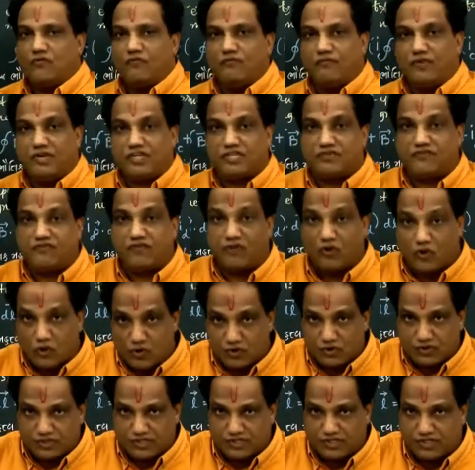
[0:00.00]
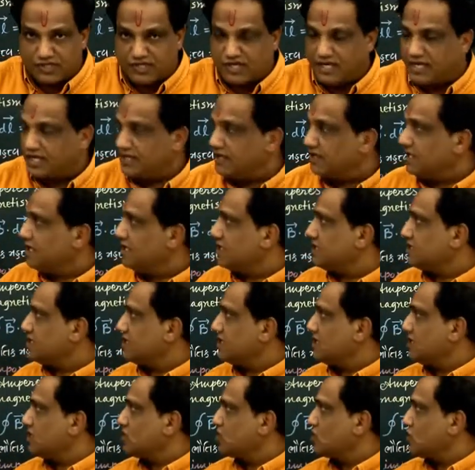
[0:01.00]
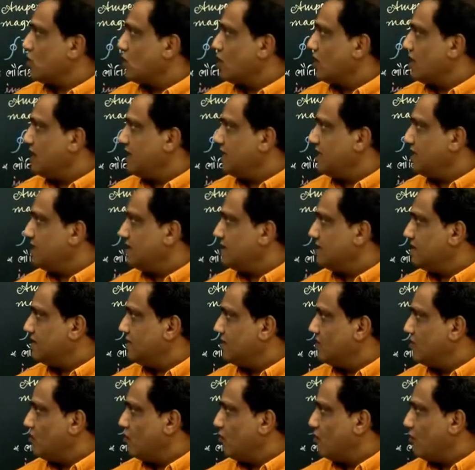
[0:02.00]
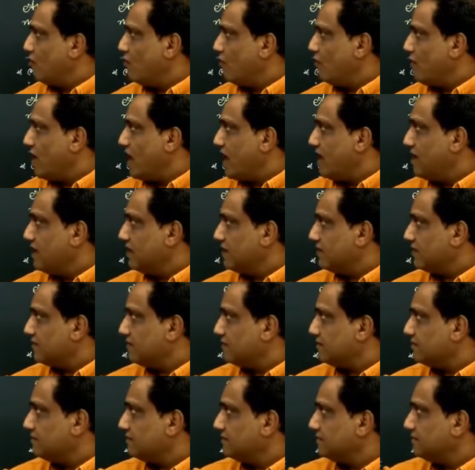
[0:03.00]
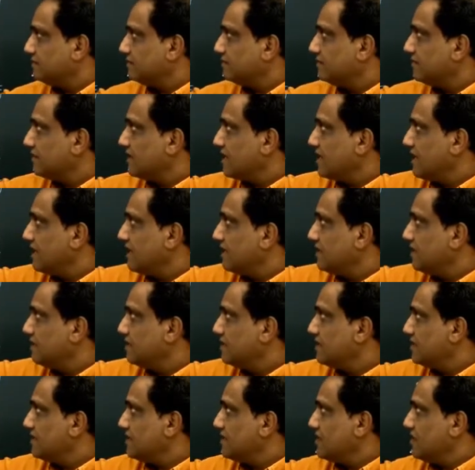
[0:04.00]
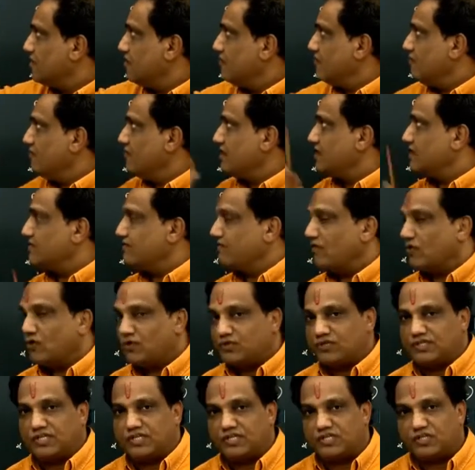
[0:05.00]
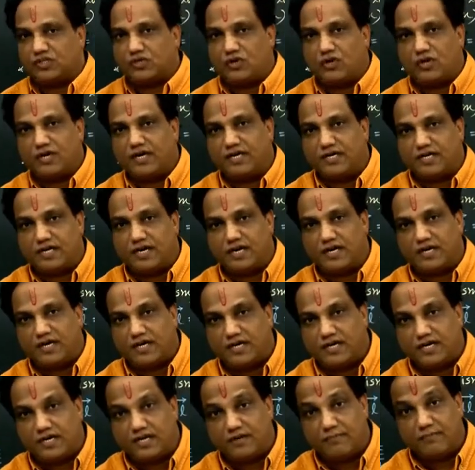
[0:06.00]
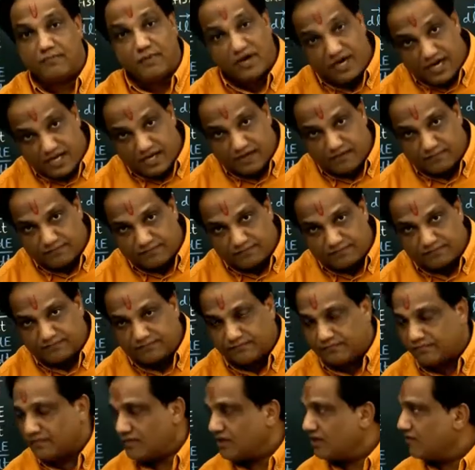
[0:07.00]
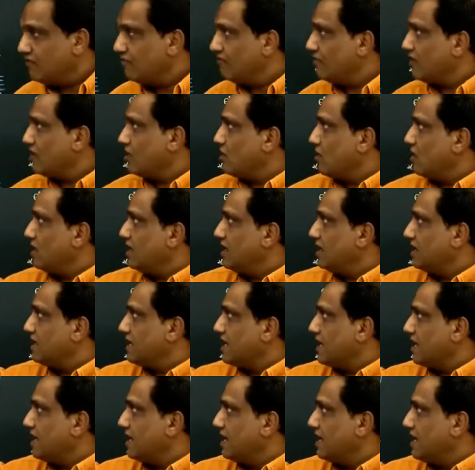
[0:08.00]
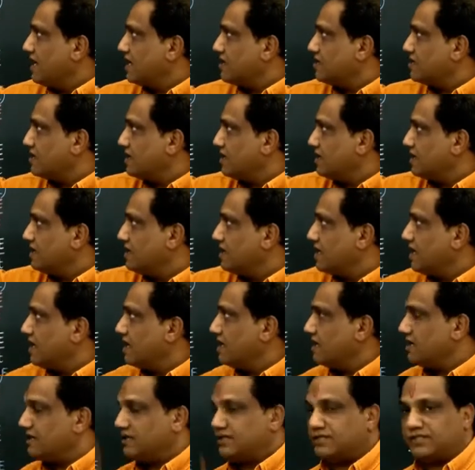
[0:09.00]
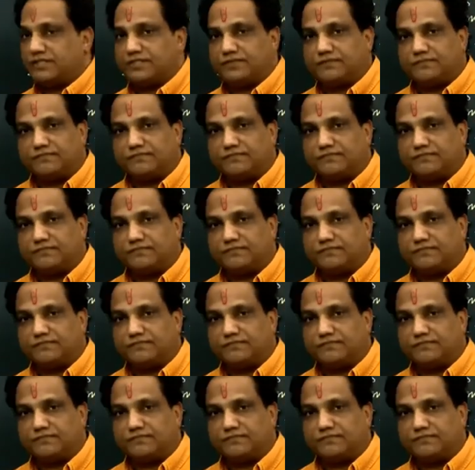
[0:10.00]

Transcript: which flows in this solid wire, correct? Which flows in solid conducting medium, we call it conduction current.